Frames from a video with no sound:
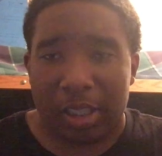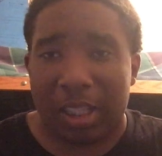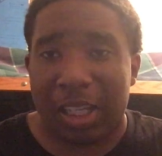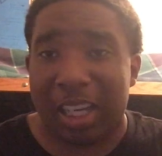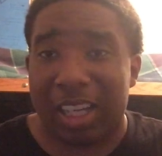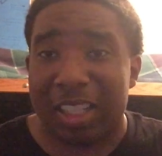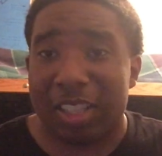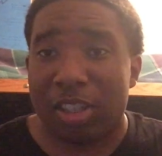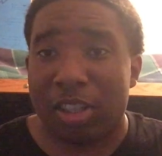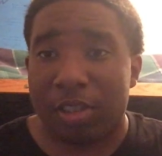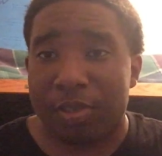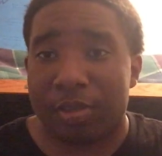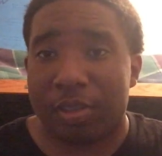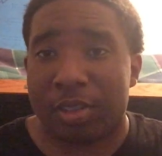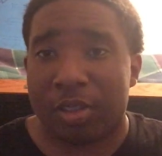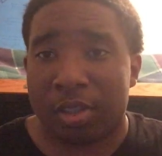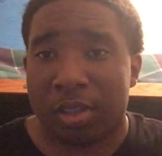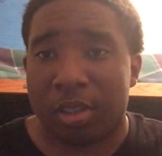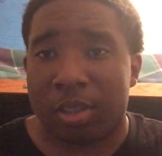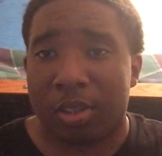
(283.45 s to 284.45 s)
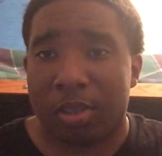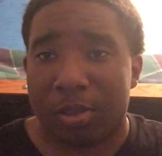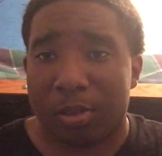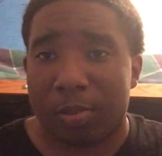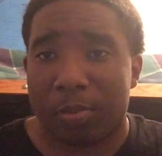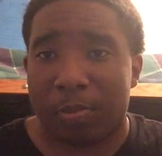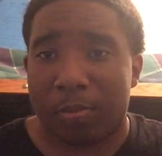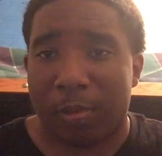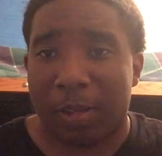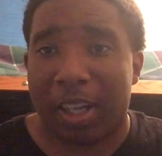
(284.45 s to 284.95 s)
Got enough to
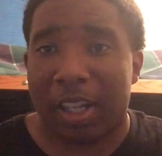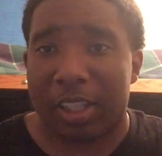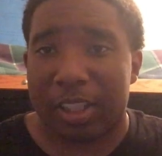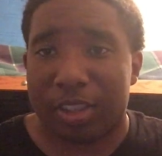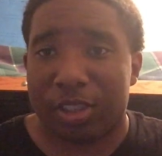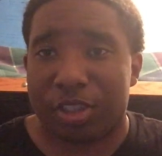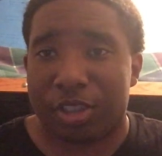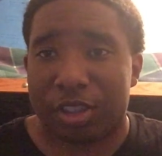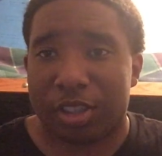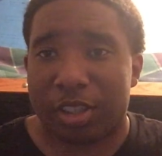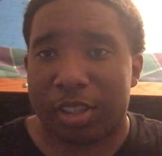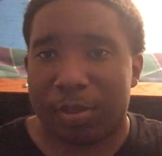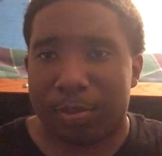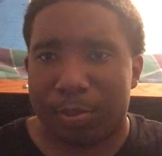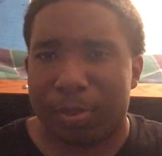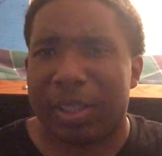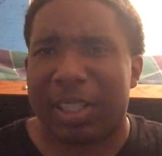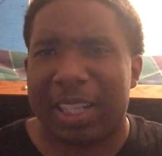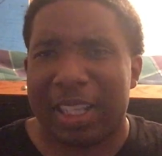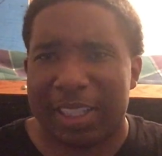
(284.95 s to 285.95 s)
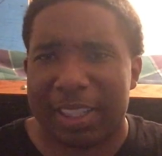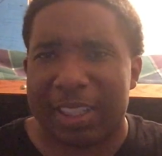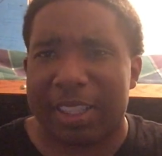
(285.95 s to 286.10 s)
watch. Plenty